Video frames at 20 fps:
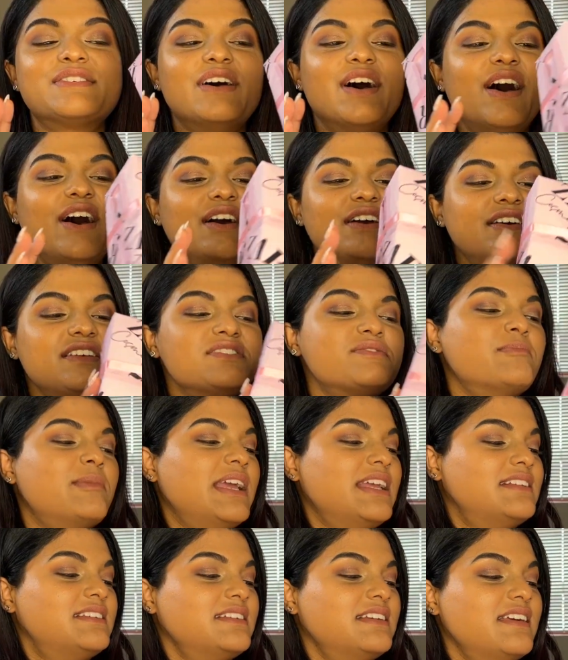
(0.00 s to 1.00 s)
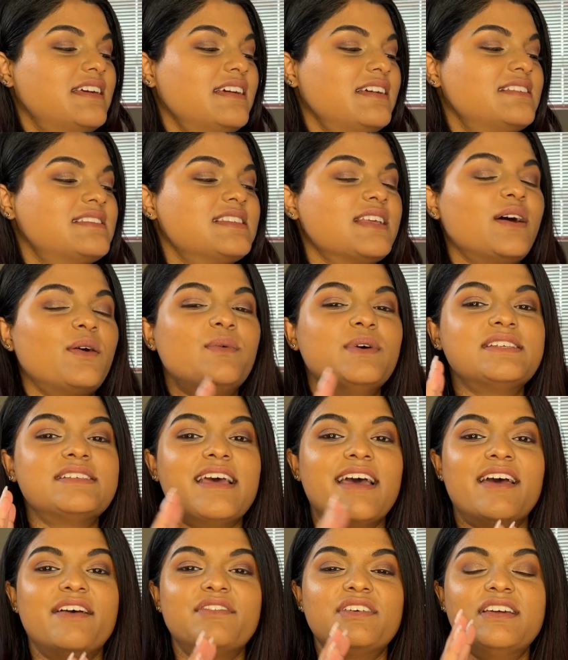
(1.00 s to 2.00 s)
Zar Cosmetics was
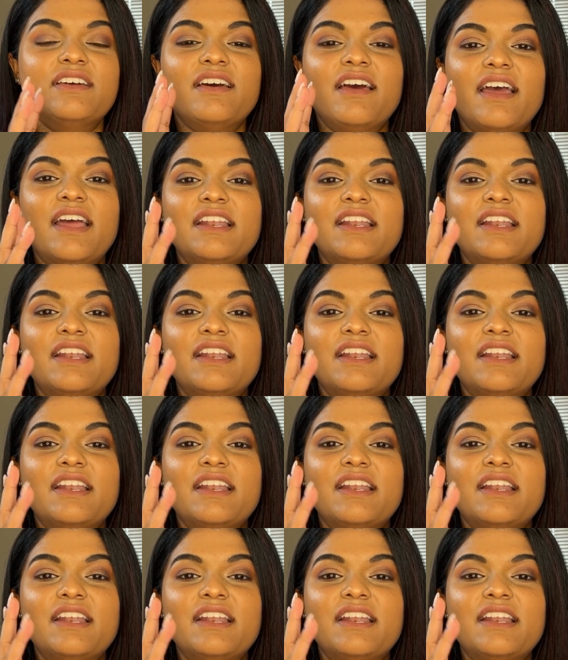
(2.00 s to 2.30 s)
having